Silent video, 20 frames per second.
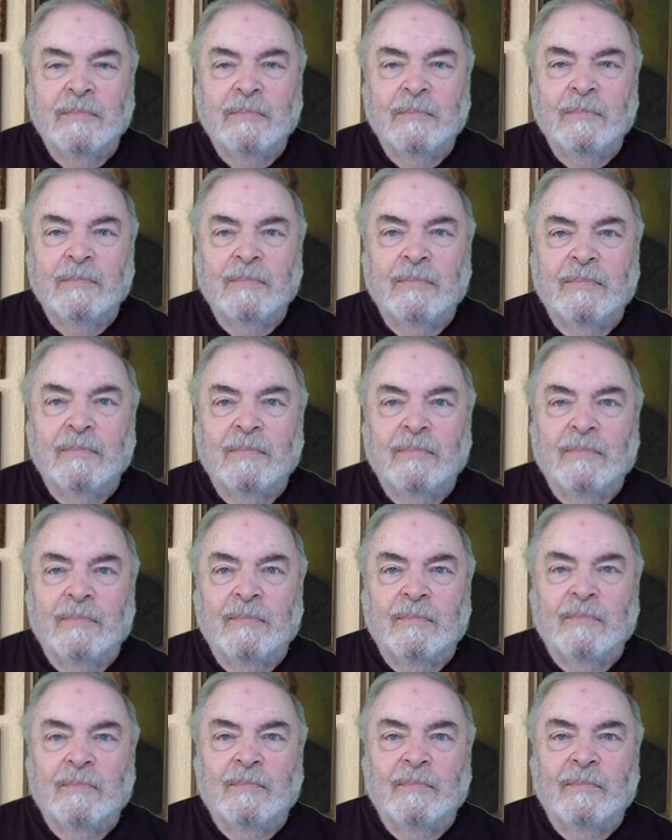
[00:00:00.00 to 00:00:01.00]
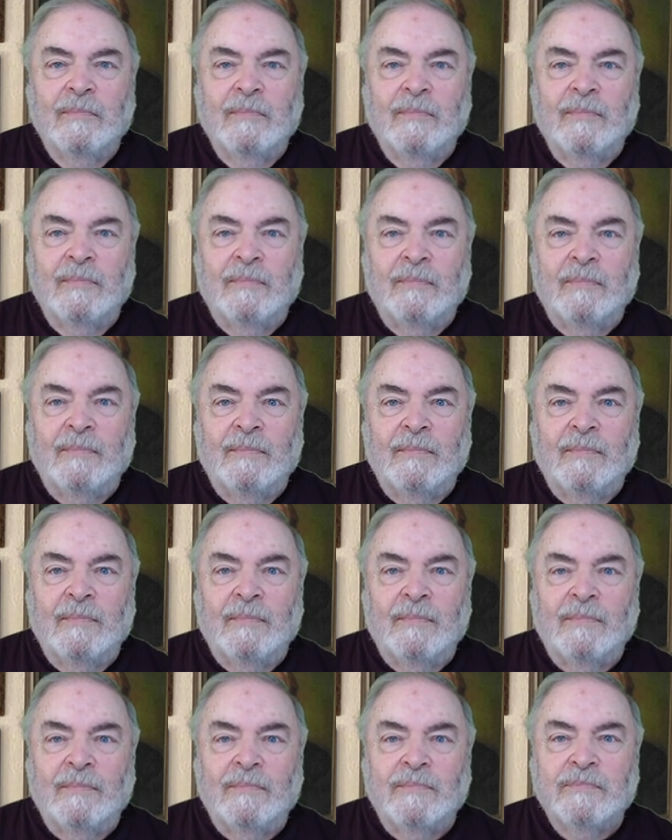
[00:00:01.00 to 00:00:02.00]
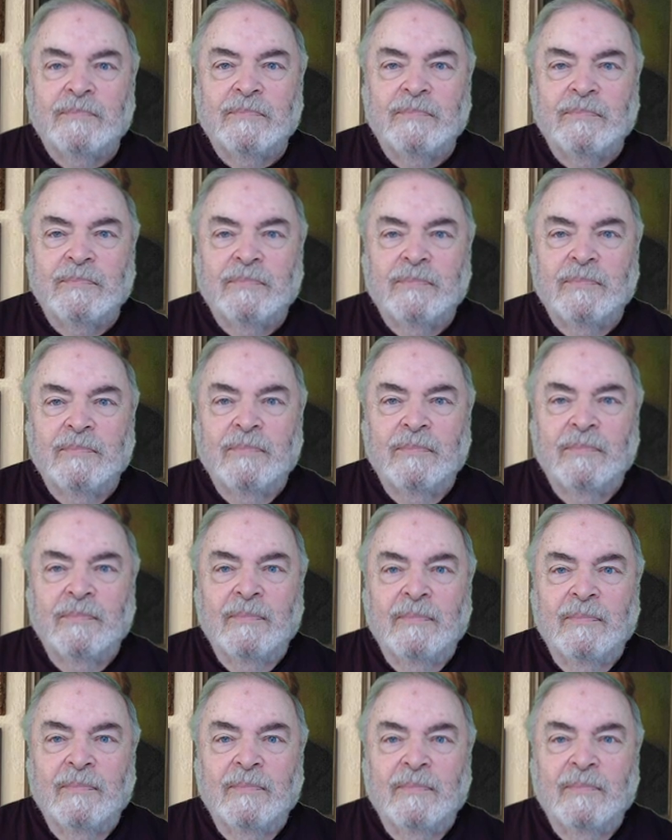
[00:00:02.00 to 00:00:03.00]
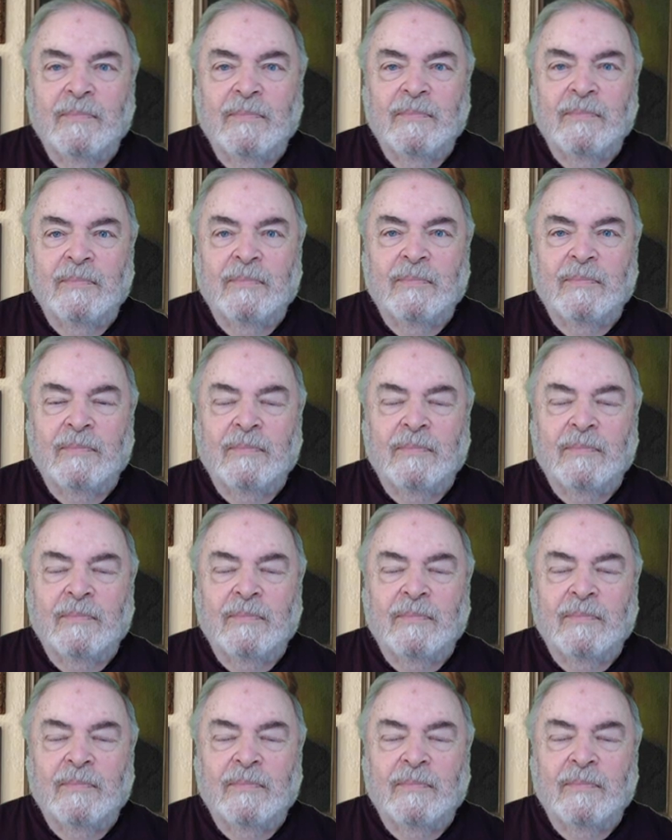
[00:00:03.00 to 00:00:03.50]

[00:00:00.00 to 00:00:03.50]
This person isn't speaking.